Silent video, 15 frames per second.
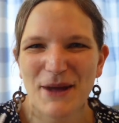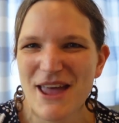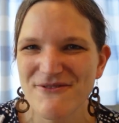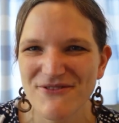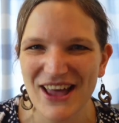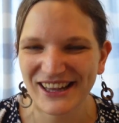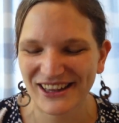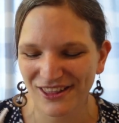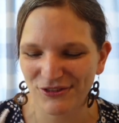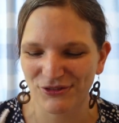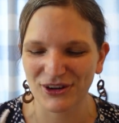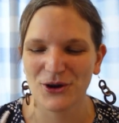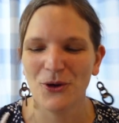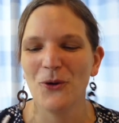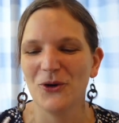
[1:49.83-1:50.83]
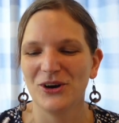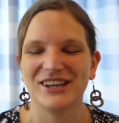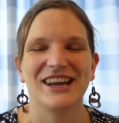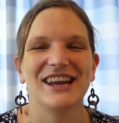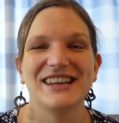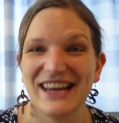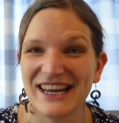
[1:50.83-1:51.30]
events
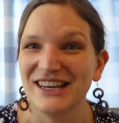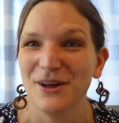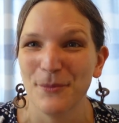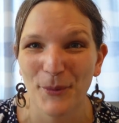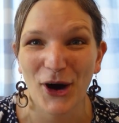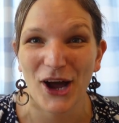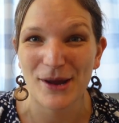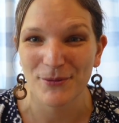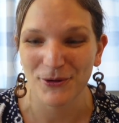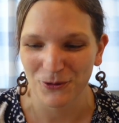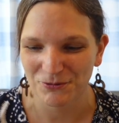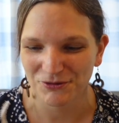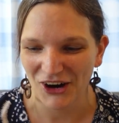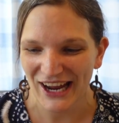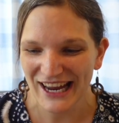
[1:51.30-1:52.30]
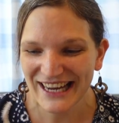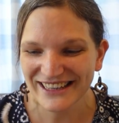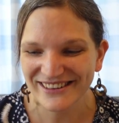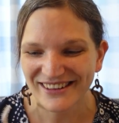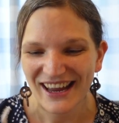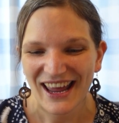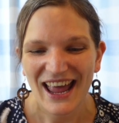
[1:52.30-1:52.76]
recorded in the Bible, right?